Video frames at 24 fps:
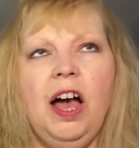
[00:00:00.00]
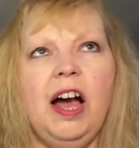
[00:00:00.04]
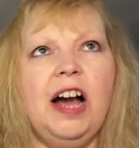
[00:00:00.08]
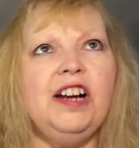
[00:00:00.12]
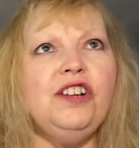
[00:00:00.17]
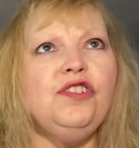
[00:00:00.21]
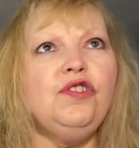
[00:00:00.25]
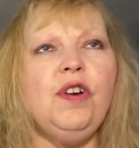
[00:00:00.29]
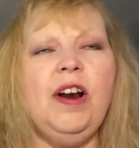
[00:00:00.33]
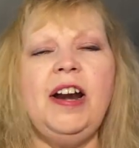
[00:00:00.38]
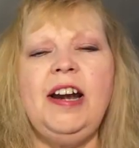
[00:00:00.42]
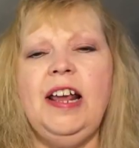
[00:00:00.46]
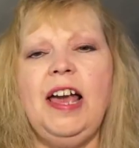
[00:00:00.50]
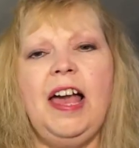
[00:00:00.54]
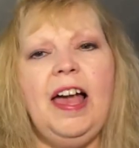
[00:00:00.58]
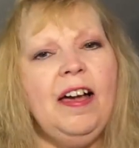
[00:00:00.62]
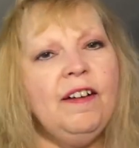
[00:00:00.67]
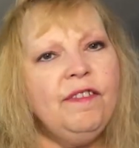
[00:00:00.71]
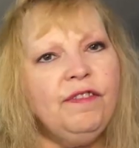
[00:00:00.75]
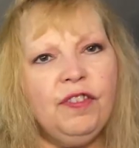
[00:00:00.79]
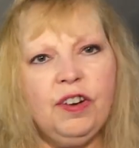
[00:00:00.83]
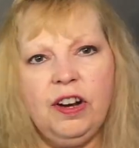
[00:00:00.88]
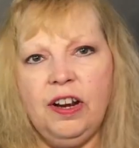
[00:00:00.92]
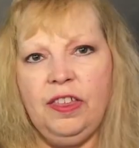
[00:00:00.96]
i tried
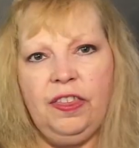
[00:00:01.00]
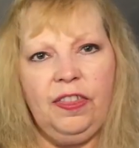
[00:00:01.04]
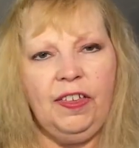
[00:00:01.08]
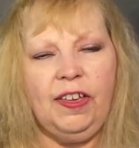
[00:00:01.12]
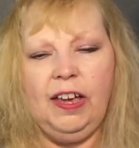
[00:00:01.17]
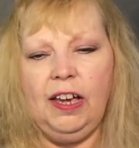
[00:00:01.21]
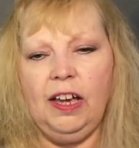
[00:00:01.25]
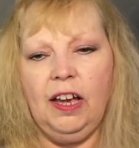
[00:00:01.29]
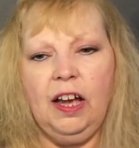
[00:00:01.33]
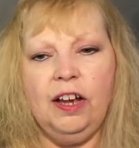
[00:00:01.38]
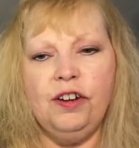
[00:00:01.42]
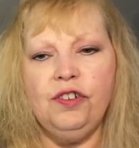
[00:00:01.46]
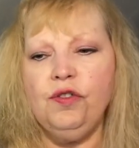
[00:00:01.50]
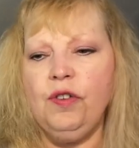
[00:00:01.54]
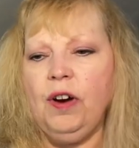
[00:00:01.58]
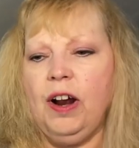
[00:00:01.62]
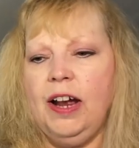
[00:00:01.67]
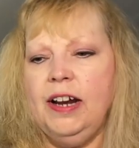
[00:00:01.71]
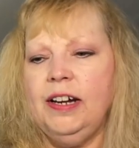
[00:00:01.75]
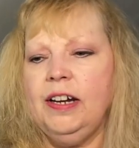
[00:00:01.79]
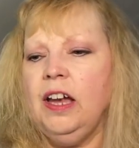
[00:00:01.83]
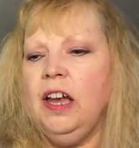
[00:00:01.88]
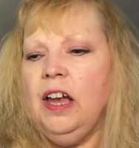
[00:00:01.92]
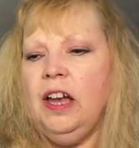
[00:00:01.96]
everything i
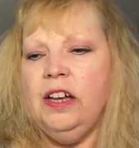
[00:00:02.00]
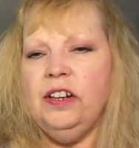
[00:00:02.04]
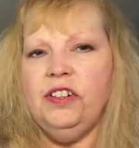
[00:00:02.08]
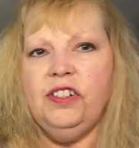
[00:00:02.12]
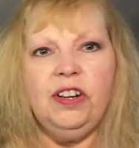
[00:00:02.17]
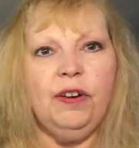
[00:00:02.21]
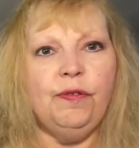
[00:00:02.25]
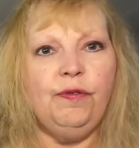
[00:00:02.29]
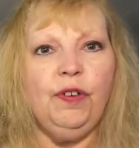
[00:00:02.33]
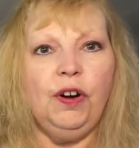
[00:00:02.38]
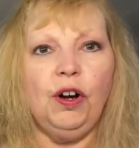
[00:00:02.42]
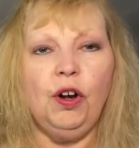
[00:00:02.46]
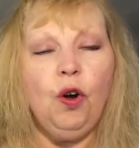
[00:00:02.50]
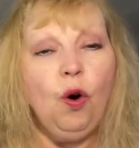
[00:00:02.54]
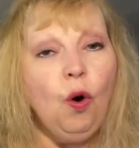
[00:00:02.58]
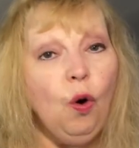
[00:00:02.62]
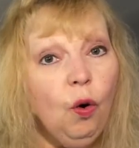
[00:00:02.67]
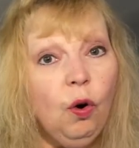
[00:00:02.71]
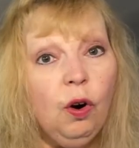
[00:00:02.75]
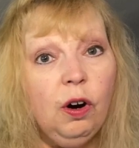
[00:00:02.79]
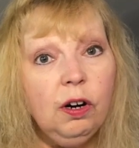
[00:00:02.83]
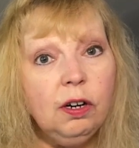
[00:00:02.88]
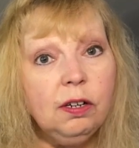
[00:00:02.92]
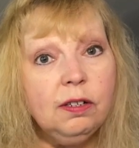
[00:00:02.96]
tried different
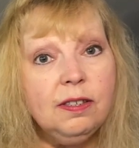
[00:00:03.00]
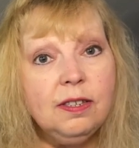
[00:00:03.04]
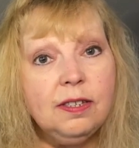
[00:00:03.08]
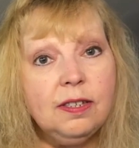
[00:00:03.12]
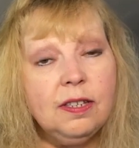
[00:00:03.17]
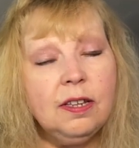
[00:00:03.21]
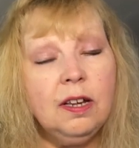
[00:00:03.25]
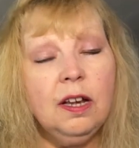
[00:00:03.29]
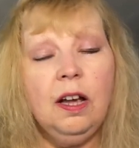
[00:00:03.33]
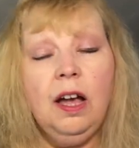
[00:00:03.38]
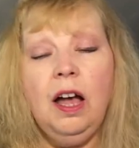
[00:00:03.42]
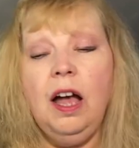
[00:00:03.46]
chords